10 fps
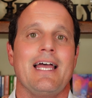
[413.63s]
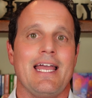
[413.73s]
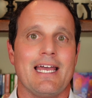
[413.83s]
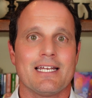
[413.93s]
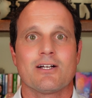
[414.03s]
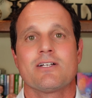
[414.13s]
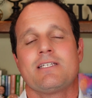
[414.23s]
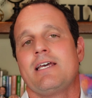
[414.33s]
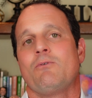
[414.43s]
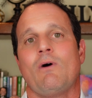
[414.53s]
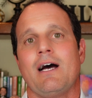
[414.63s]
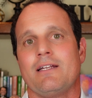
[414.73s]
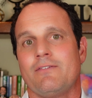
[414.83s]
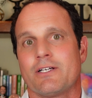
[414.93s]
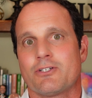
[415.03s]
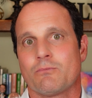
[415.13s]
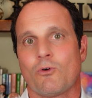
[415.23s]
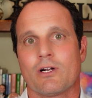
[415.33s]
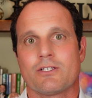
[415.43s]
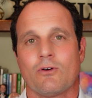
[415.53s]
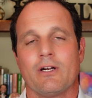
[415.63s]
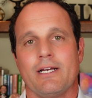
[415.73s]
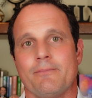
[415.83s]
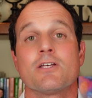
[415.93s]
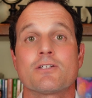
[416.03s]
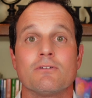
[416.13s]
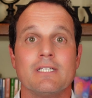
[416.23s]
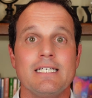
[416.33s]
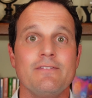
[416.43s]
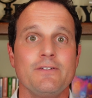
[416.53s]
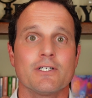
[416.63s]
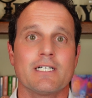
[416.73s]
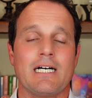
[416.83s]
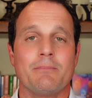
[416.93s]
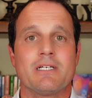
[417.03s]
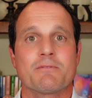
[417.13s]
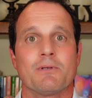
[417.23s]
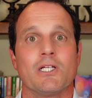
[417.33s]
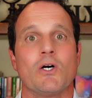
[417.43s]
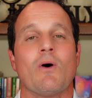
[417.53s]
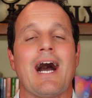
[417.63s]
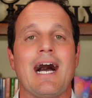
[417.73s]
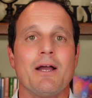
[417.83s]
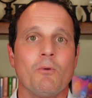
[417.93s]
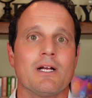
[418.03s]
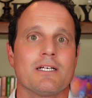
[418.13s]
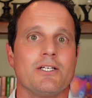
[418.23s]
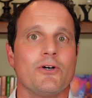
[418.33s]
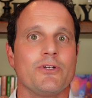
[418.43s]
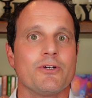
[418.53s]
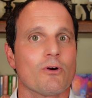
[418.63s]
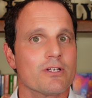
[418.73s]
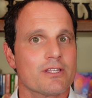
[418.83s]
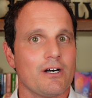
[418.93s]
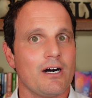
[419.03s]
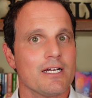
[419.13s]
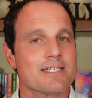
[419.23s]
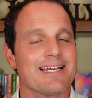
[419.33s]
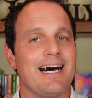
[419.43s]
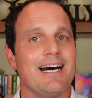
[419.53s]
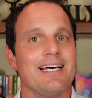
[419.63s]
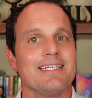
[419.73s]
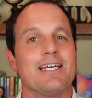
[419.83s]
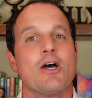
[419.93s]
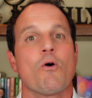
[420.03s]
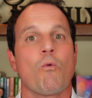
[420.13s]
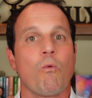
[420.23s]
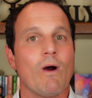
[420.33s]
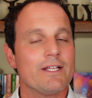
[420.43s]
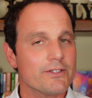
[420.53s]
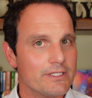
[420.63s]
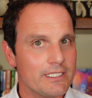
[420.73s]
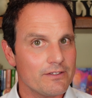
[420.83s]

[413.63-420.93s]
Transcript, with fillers: and our statewide eviction moratorium. So leave your comments below. I want to know your thoughts on whether the